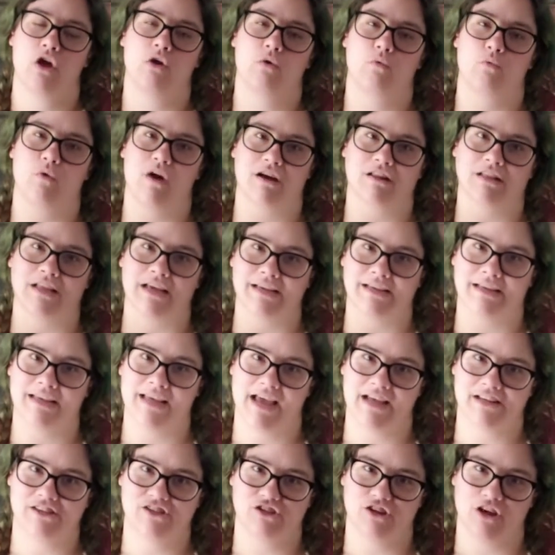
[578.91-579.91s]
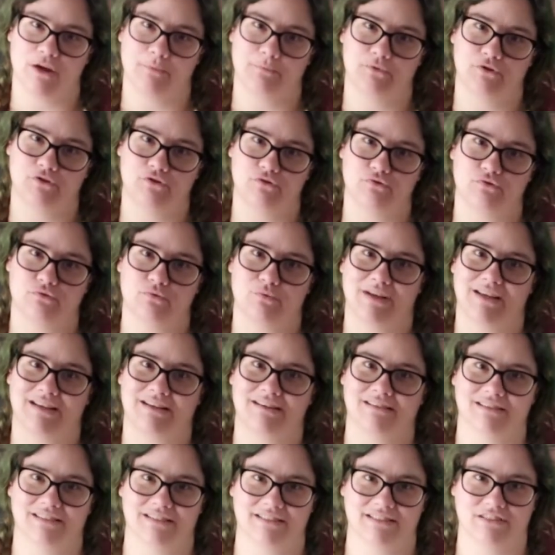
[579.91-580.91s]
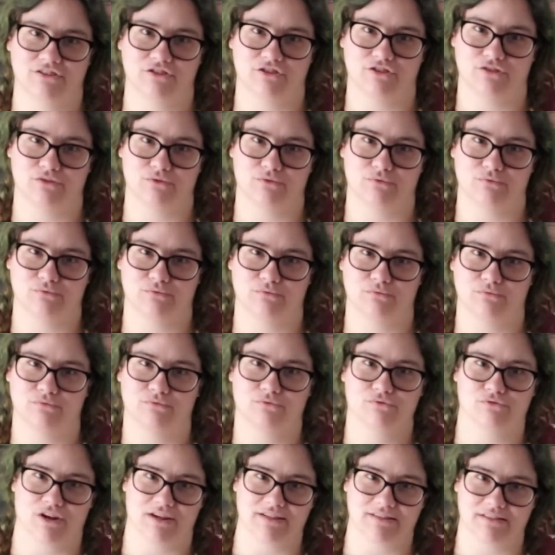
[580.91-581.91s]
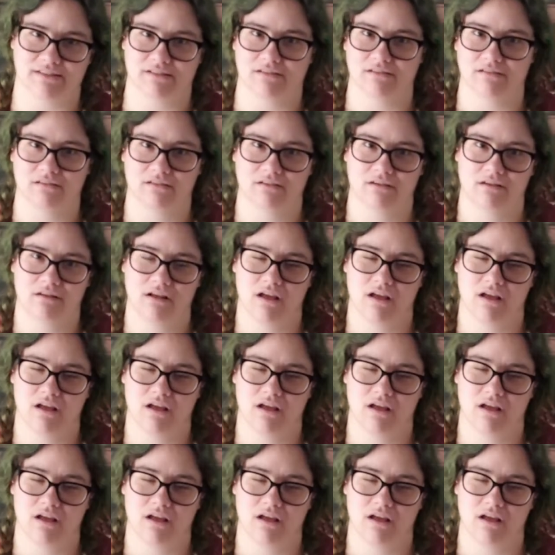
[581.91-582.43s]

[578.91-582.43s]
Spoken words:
while I catch up to and listen to Dresden?